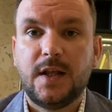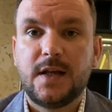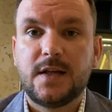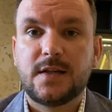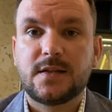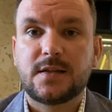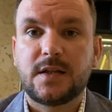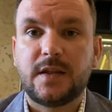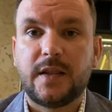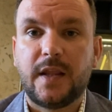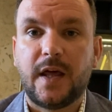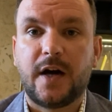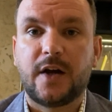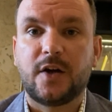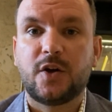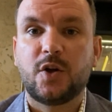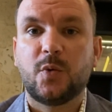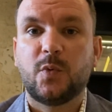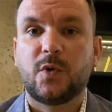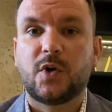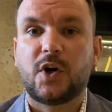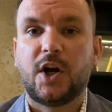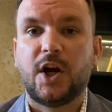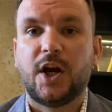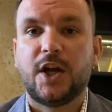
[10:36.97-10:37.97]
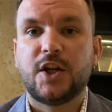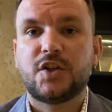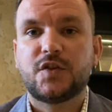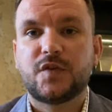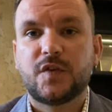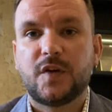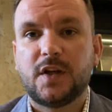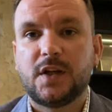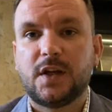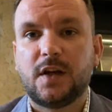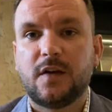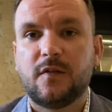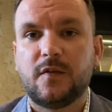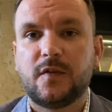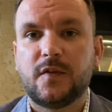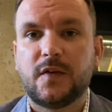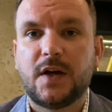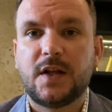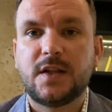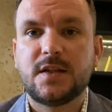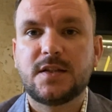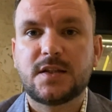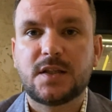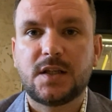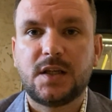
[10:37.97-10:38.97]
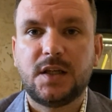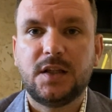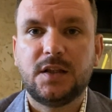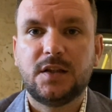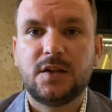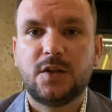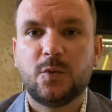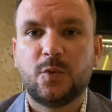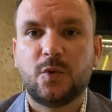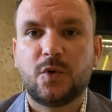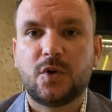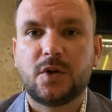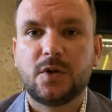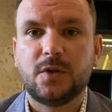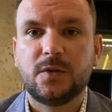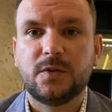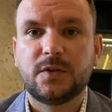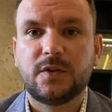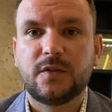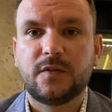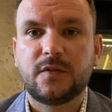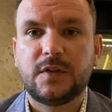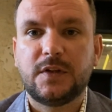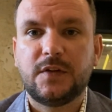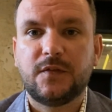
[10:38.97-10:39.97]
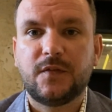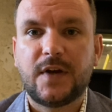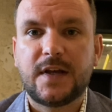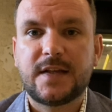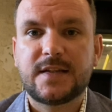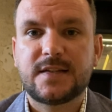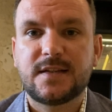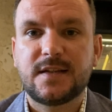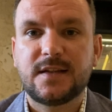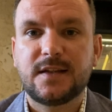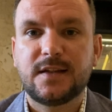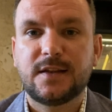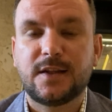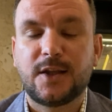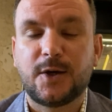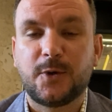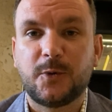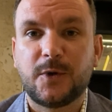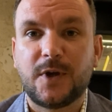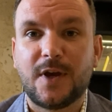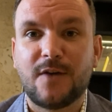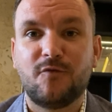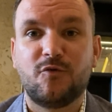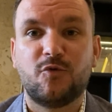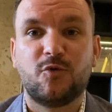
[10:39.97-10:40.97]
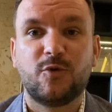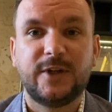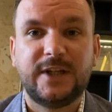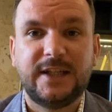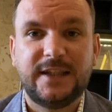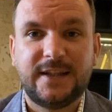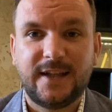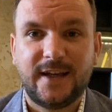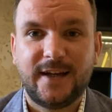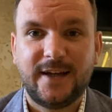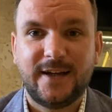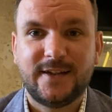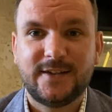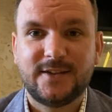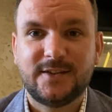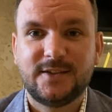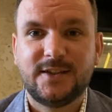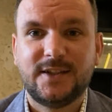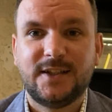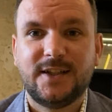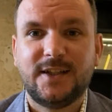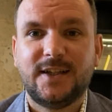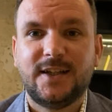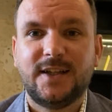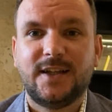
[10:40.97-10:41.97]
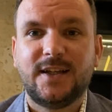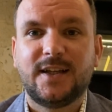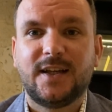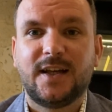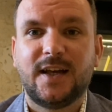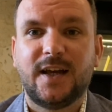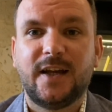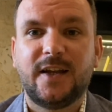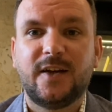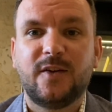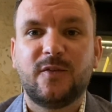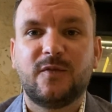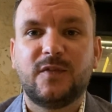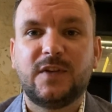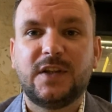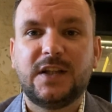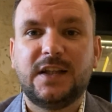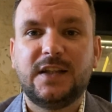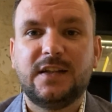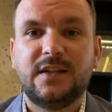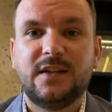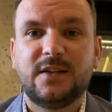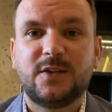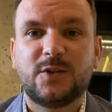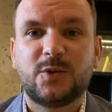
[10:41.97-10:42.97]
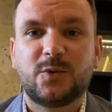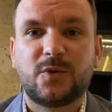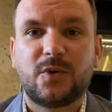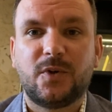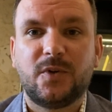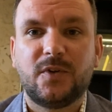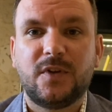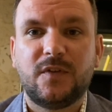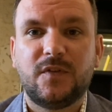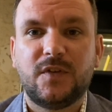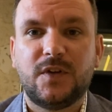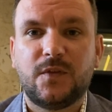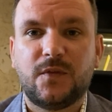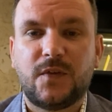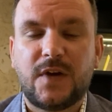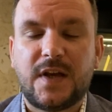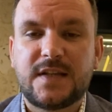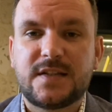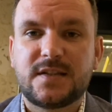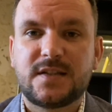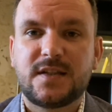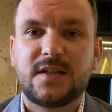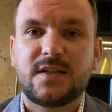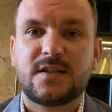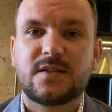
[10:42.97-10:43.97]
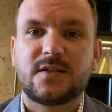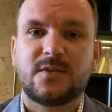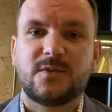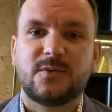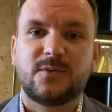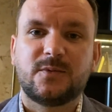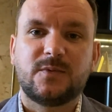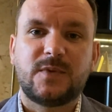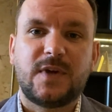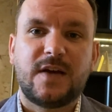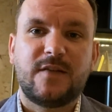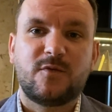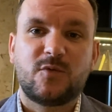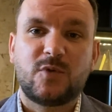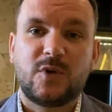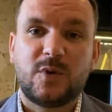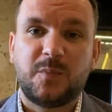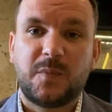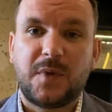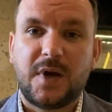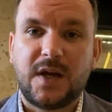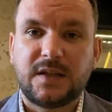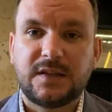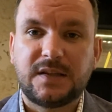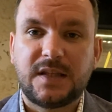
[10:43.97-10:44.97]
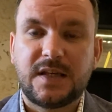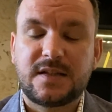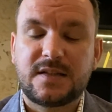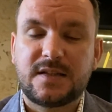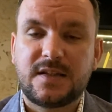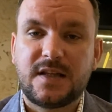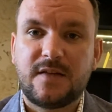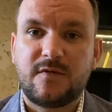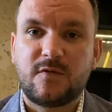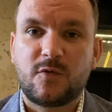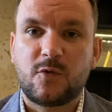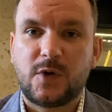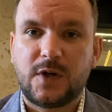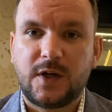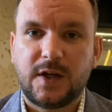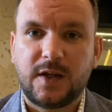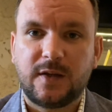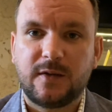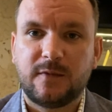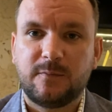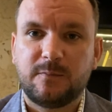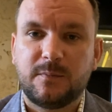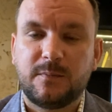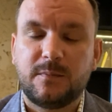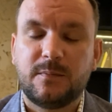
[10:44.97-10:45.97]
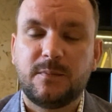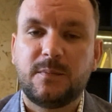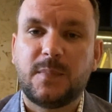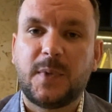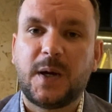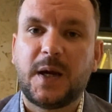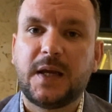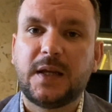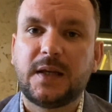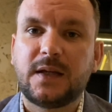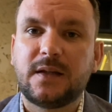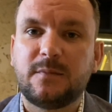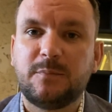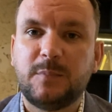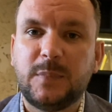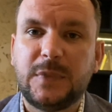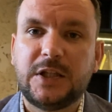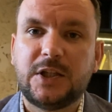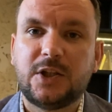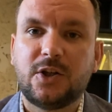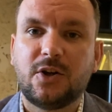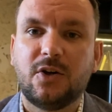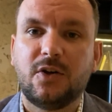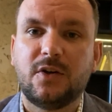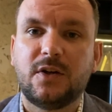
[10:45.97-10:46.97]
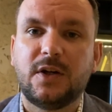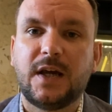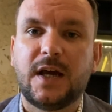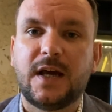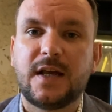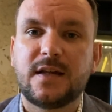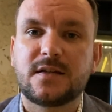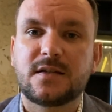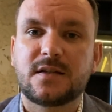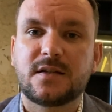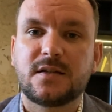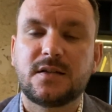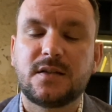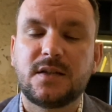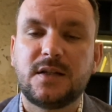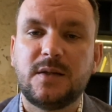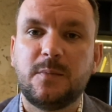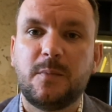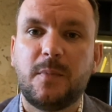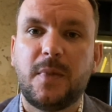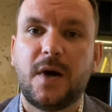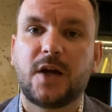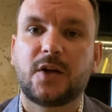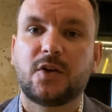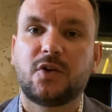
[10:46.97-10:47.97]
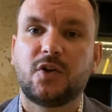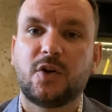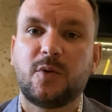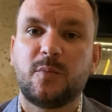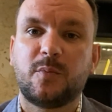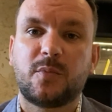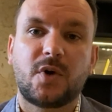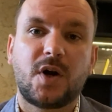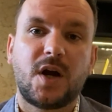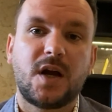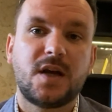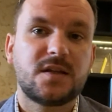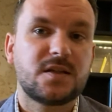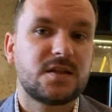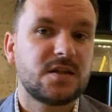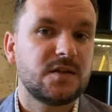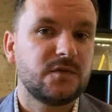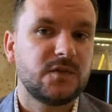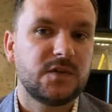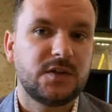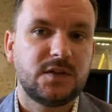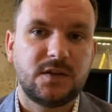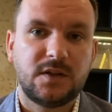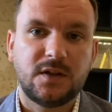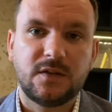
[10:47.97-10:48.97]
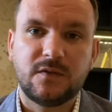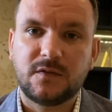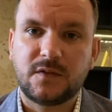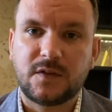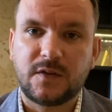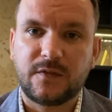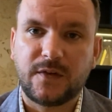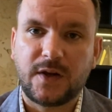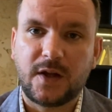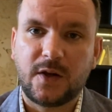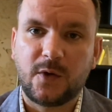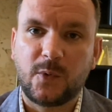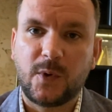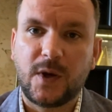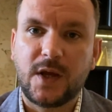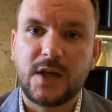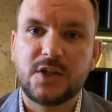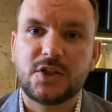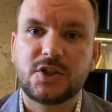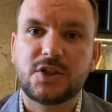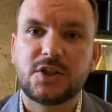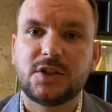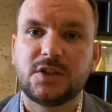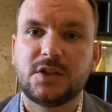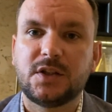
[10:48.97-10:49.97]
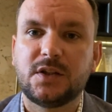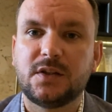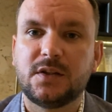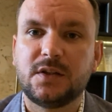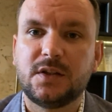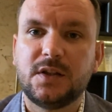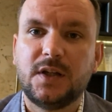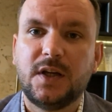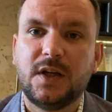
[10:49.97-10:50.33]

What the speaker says: scenario where hedge fund and funds lead the world of investing. Now we have retail kind of leading the world of investing. So everyone buying Tesla, everyone buying Bitcoin has an impact on the price, even if the valuation and